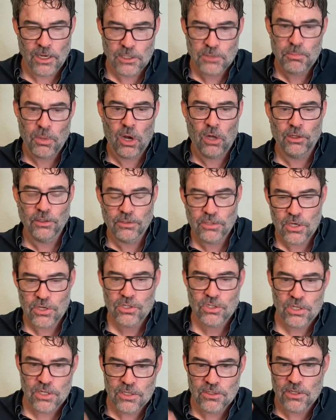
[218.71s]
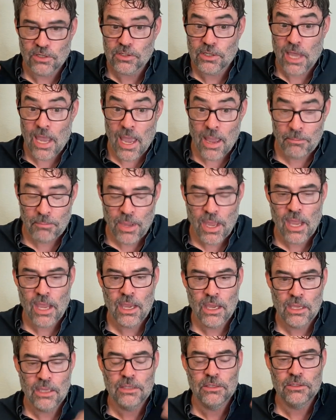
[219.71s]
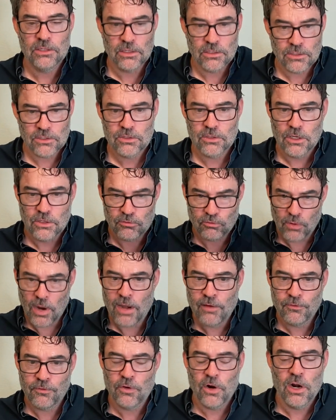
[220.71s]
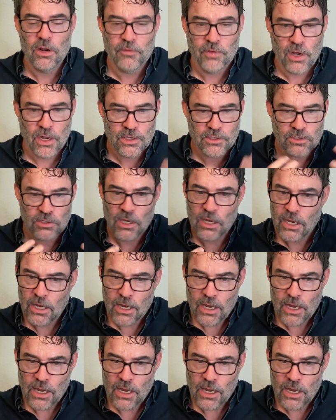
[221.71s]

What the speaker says: It's politicians, it's campaigns, it's right in front of us.